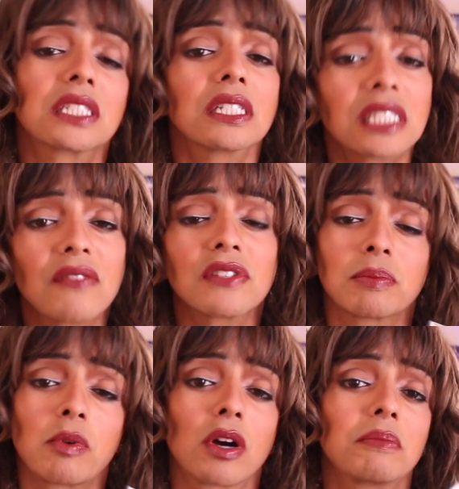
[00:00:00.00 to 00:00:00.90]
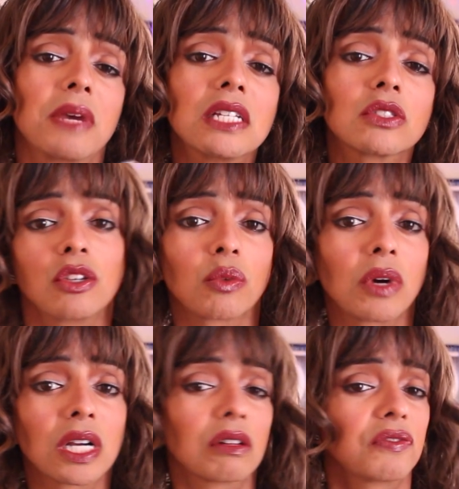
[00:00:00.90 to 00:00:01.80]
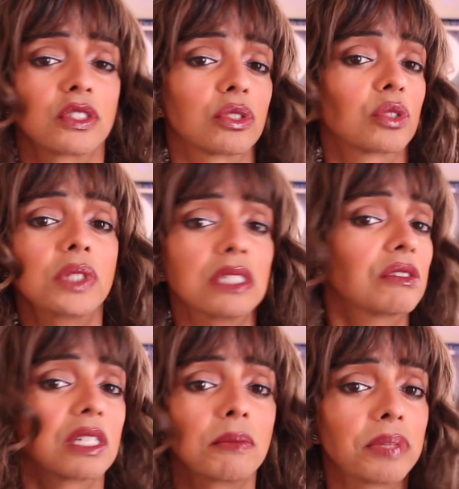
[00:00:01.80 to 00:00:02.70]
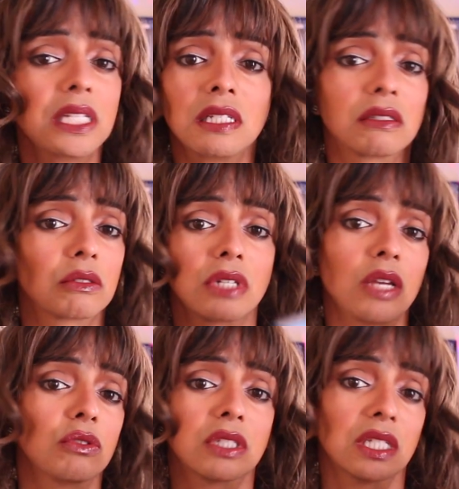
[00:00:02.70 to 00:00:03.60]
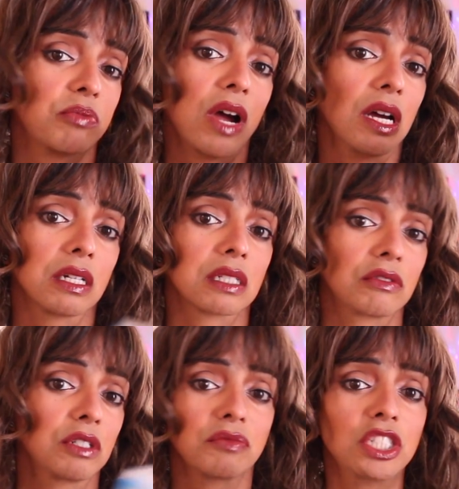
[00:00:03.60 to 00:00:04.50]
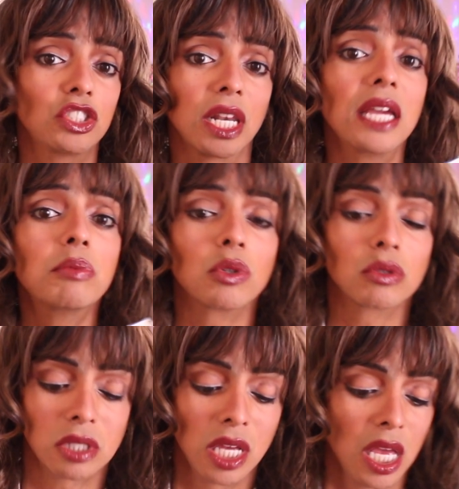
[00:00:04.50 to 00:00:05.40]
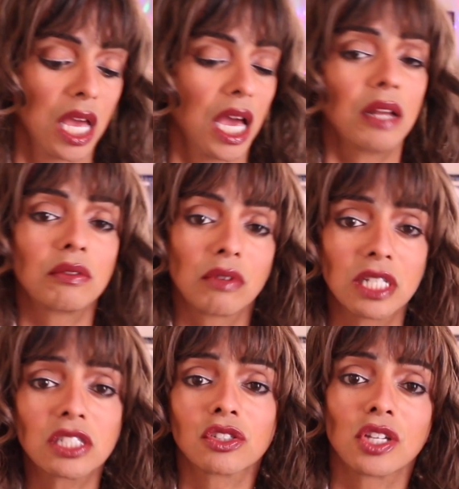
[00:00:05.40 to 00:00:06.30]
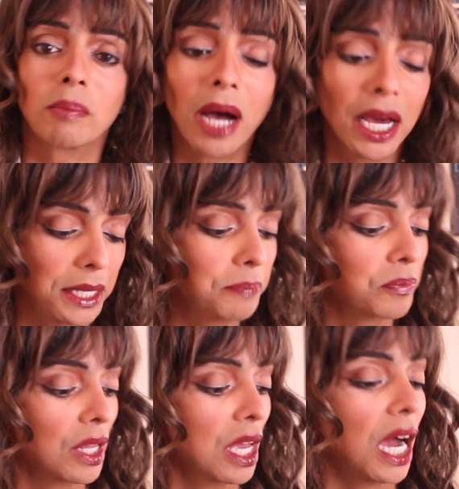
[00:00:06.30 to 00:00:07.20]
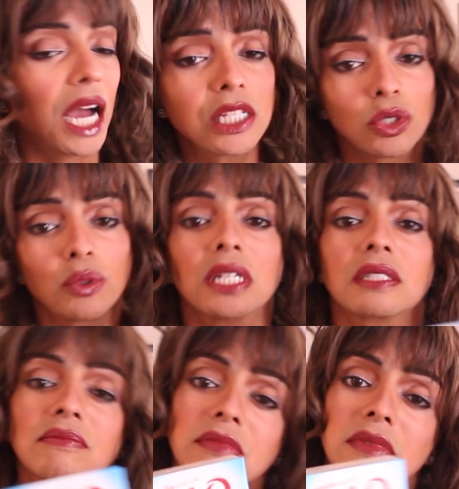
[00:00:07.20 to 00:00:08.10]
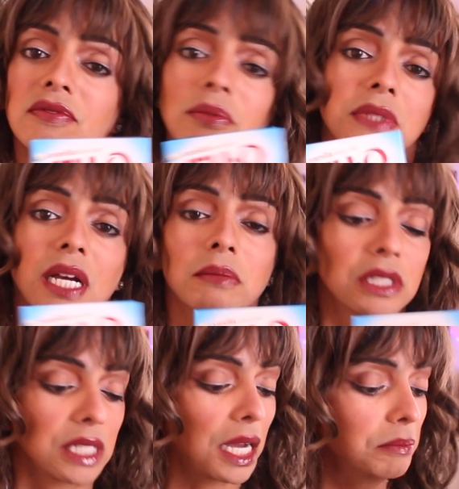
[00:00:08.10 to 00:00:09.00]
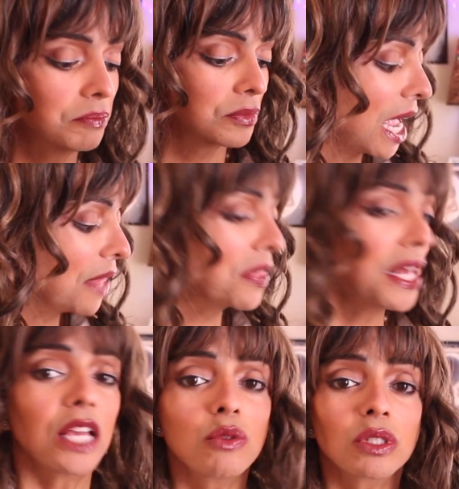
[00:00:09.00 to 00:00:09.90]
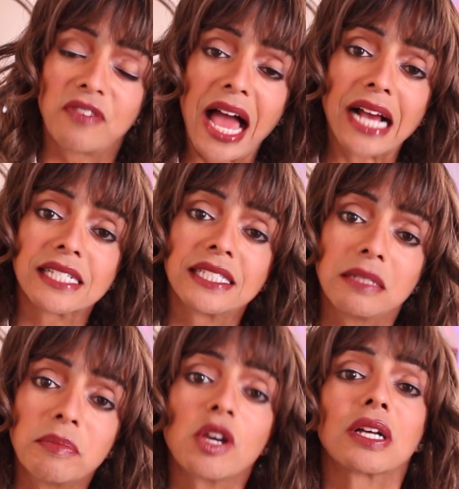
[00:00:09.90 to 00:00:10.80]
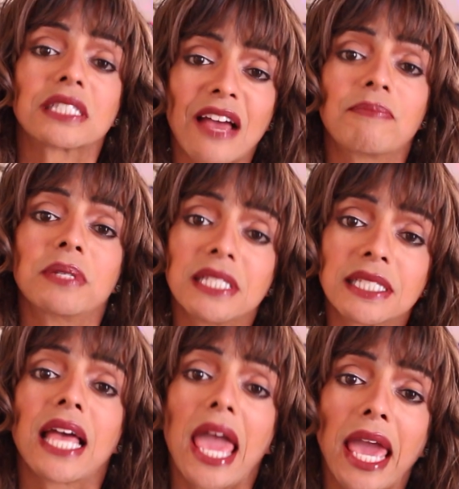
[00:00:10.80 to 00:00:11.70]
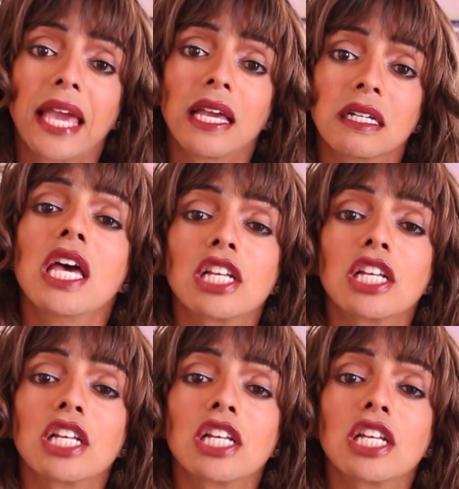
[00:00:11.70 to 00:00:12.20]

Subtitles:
It does have aspartame. So you don't want artificial sweeteners, then please do not use this product. You know, read your labels and listen to your body. I do it from time to time. And then I use flaxseed meal, as I've been saying.